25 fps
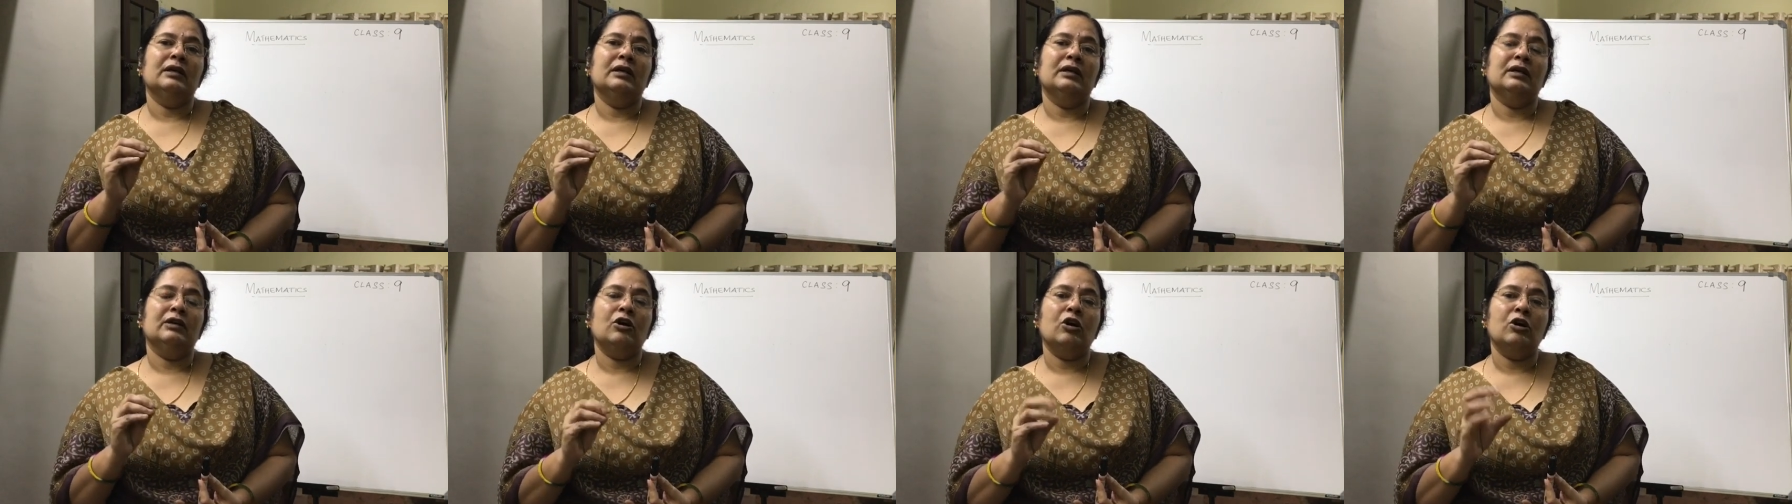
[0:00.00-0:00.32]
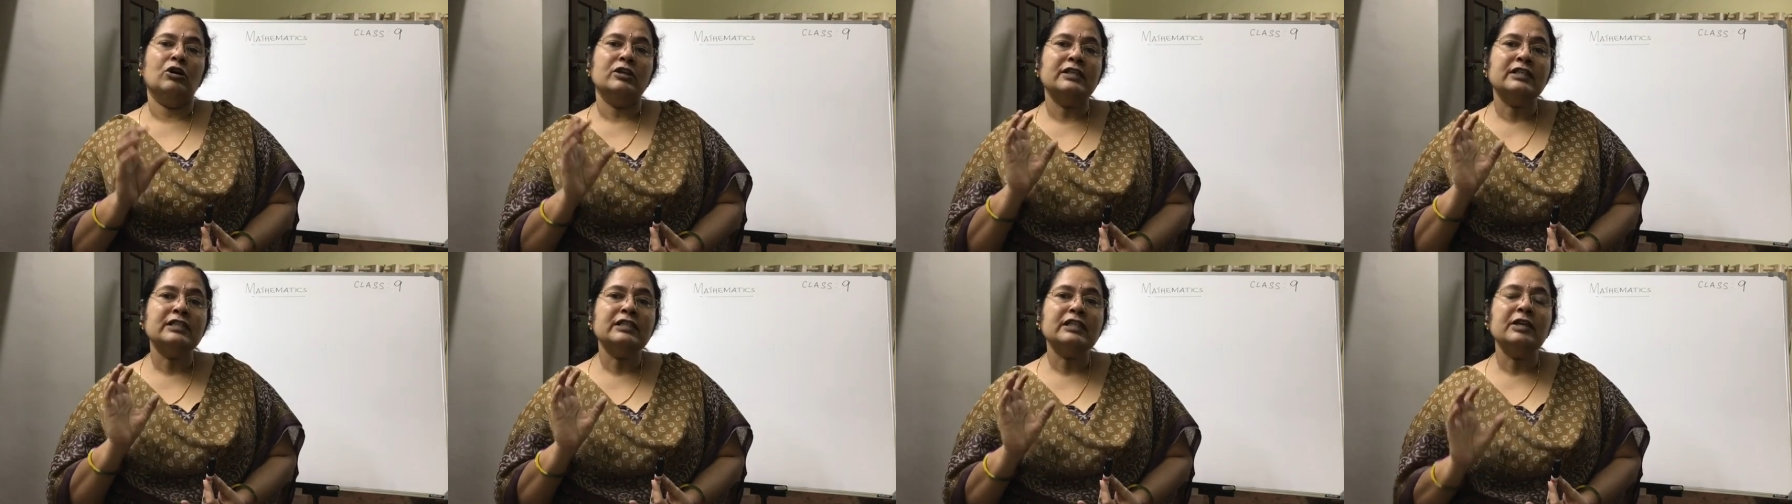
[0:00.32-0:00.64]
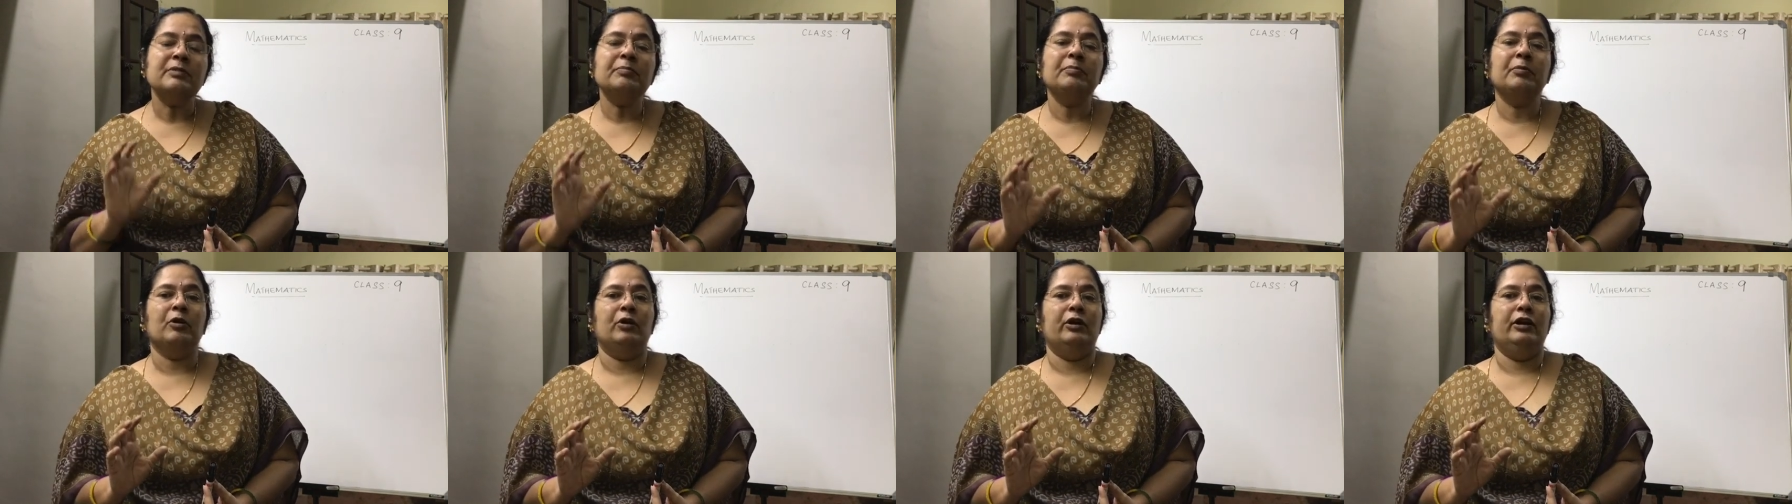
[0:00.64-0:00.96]
constant
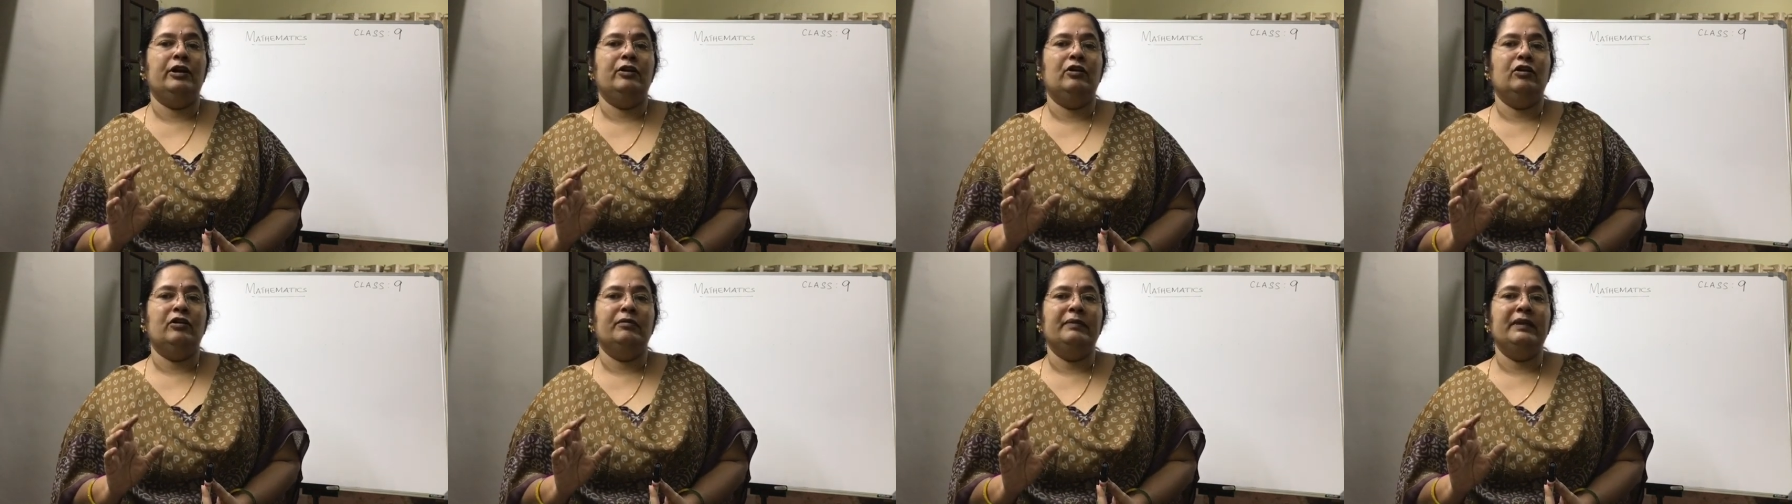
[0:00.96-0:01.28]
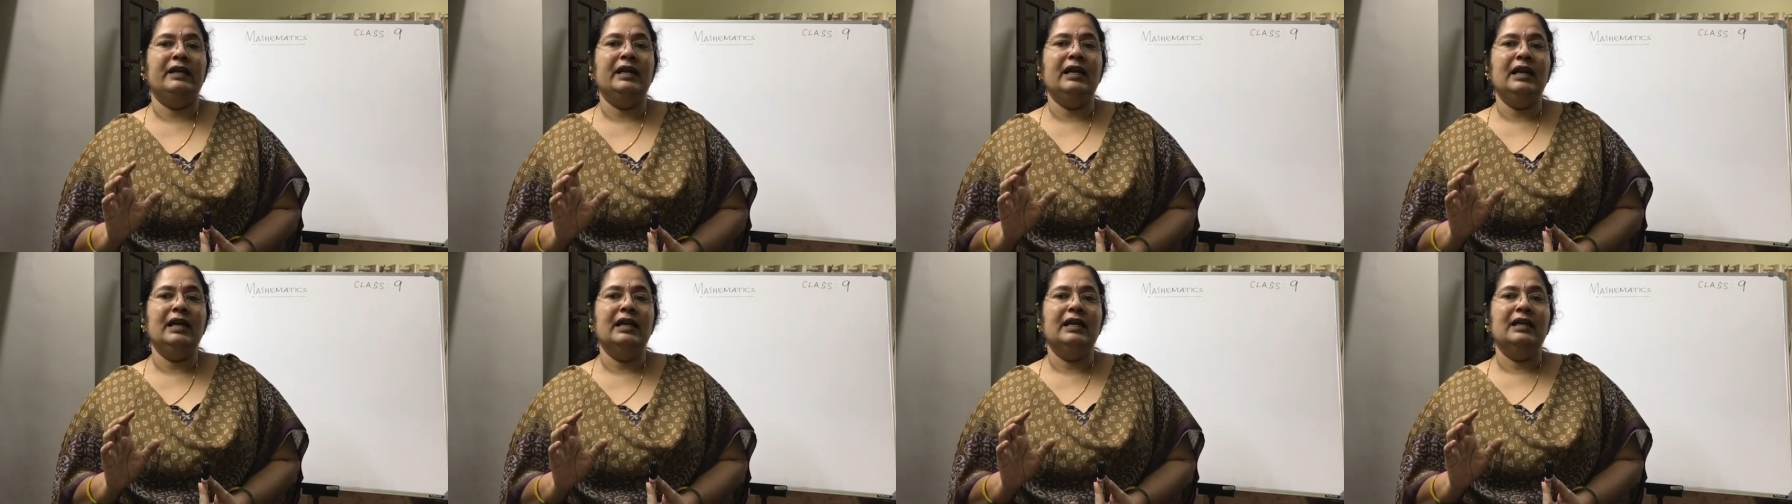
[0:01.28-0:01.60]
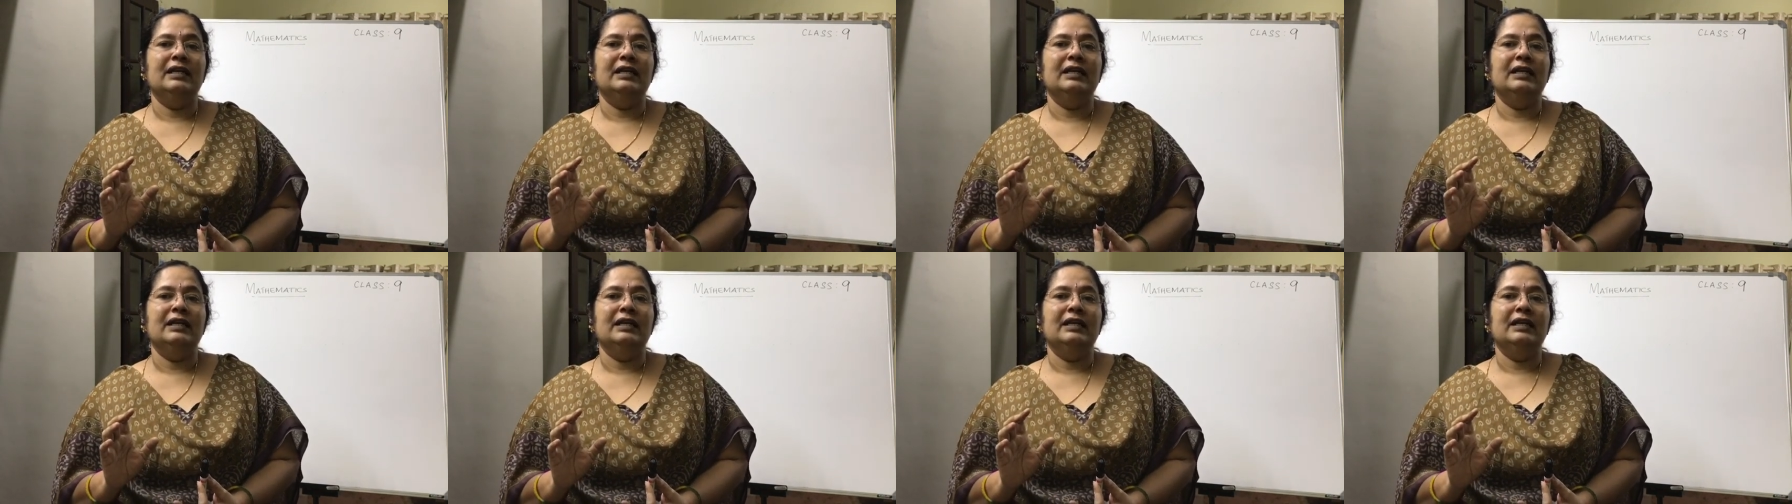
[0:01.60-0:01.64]
polynomial,